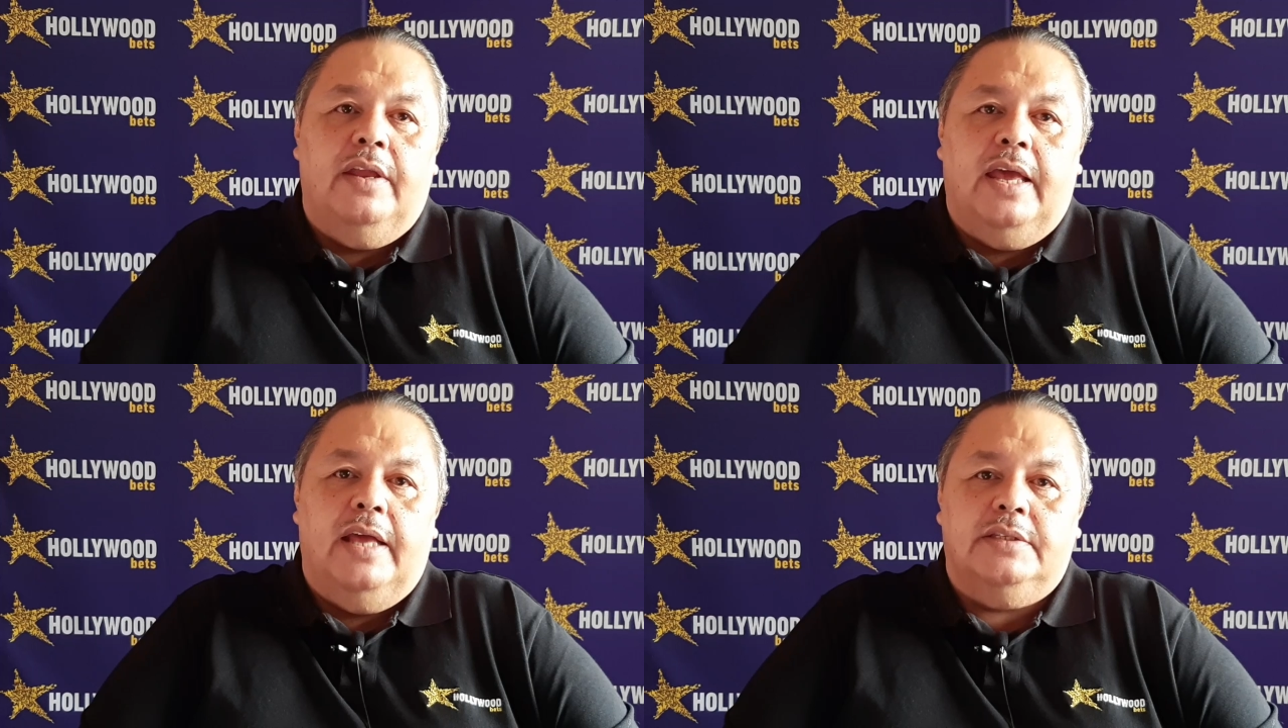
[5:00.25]

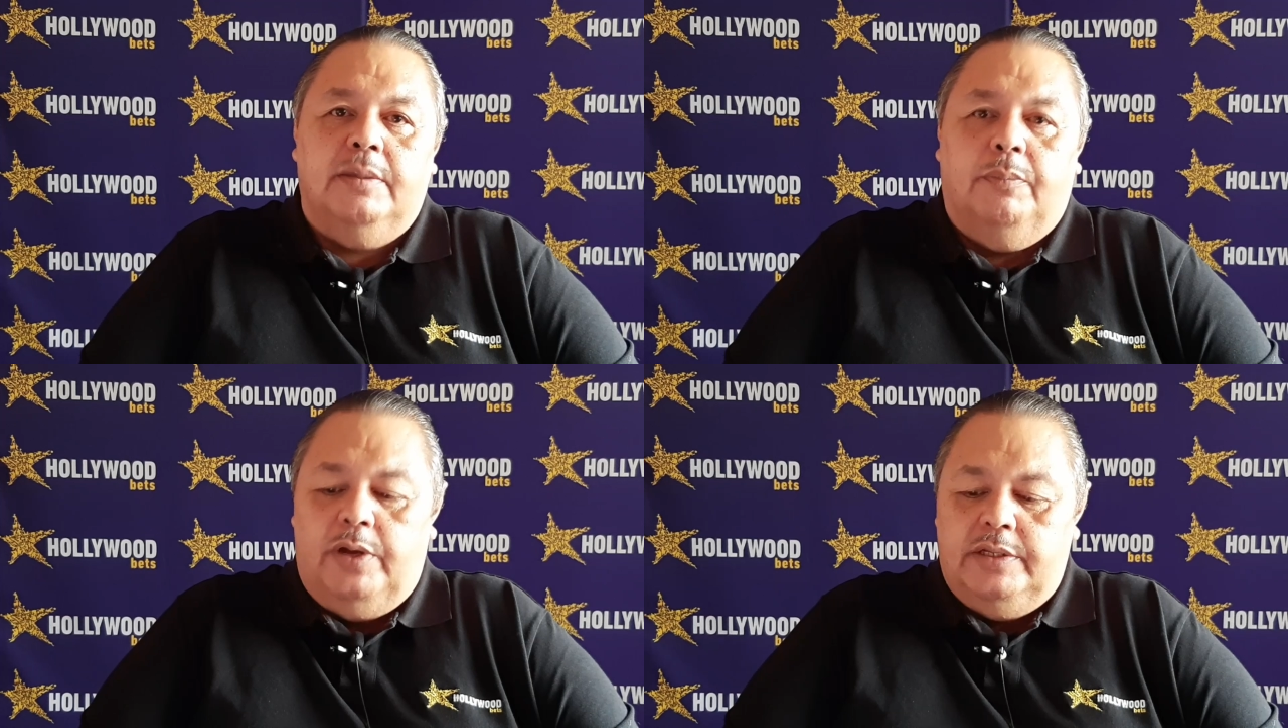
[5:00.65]
against
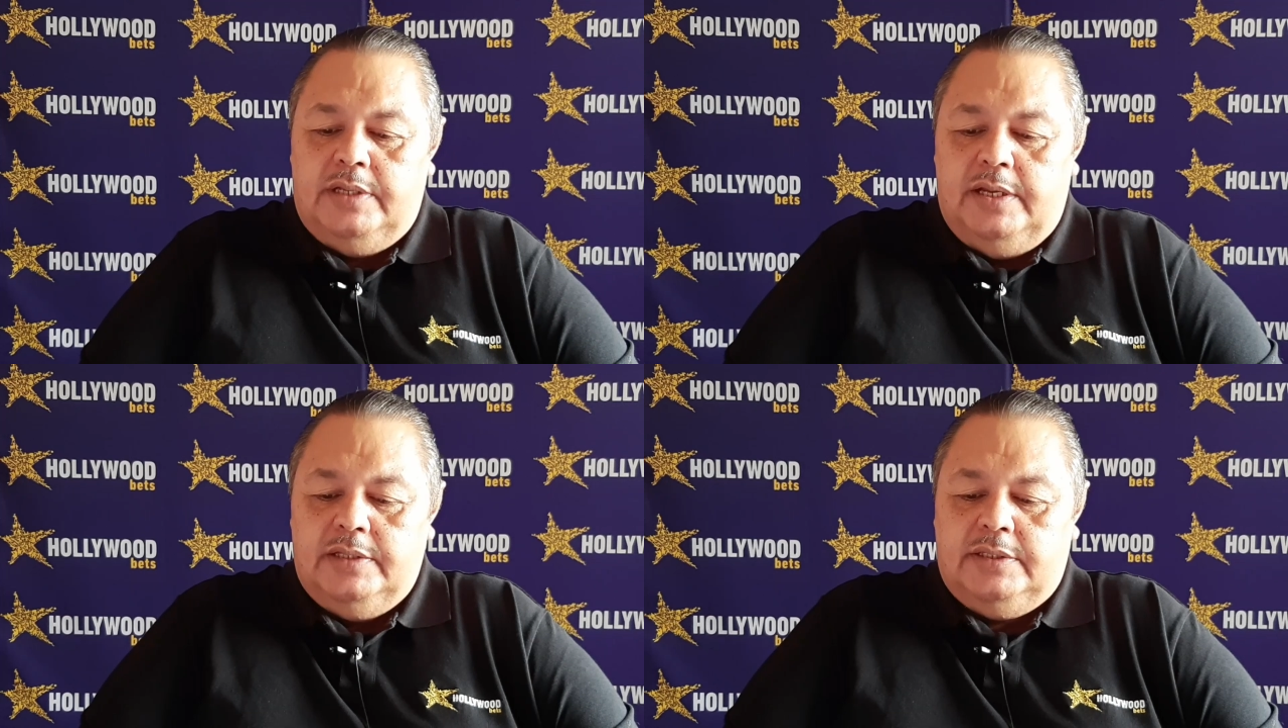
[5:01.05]
the
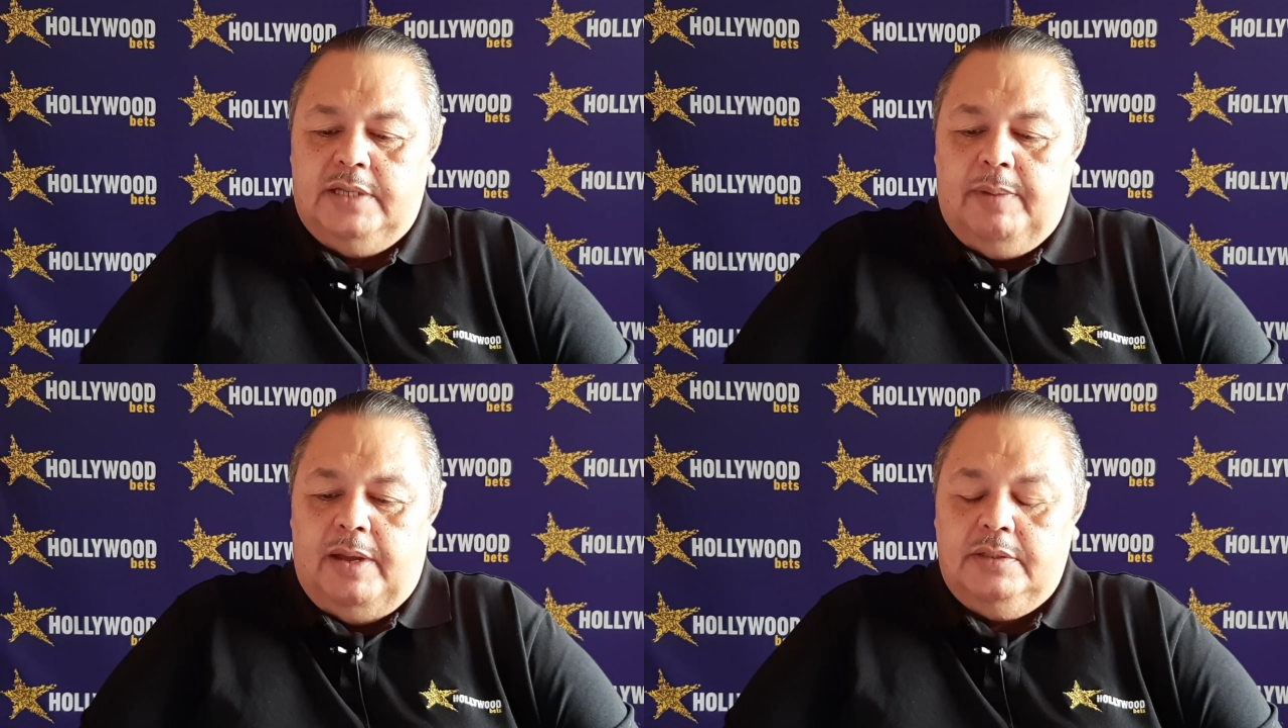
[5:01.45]
boys last
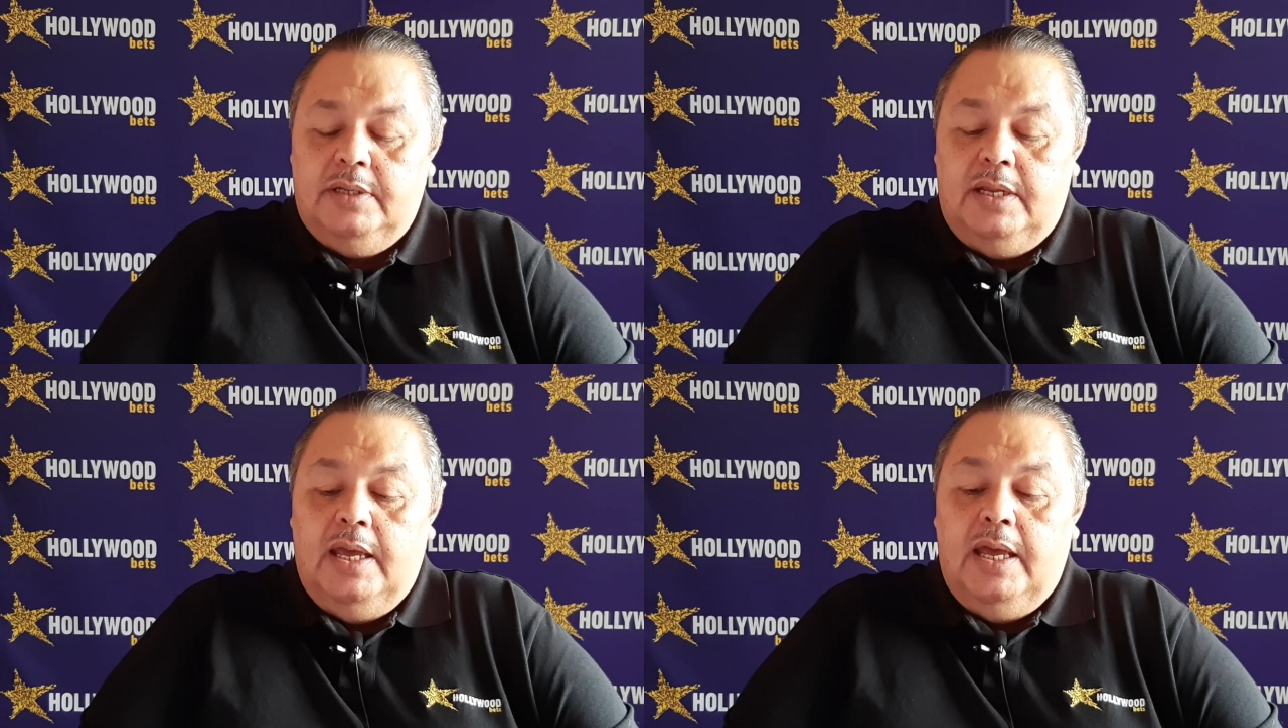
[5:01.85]
time out.